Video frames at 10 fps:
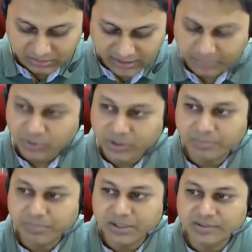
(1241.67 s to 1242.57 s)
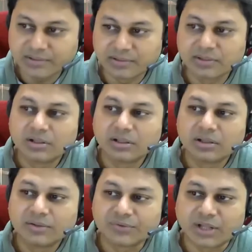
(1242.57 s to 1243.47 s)
temporal pulse.
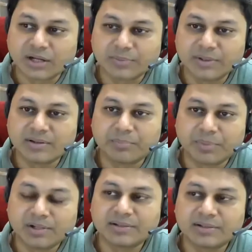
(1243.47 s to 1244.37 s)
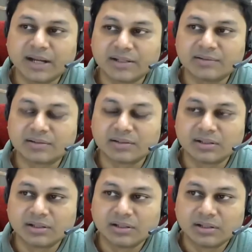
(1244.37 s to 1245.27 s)
So that means a pulse that is
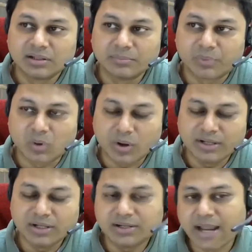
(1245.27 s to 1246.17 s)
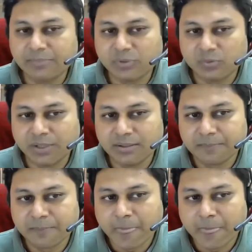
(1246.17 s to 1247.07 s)
broadened in time domain.
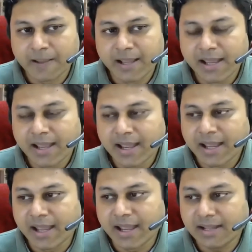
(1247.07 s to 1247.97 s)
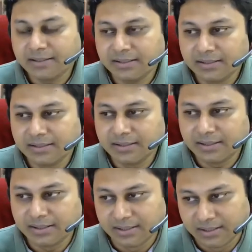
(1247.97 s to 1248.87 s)
And
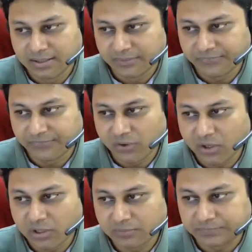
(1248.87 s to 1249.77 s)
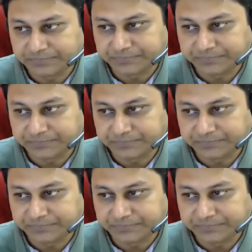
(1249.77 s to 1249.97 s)
for